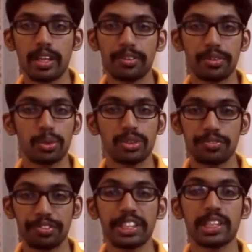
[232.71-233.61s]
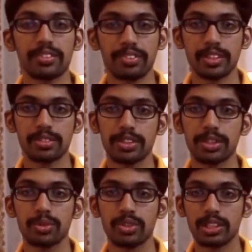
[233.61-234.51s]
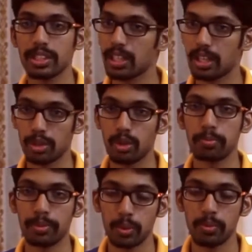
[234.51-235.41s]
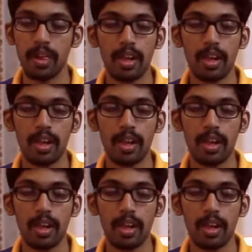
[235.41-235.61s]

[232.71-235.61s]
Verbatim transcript: like those fisheye effects which you'd see on a GoPro.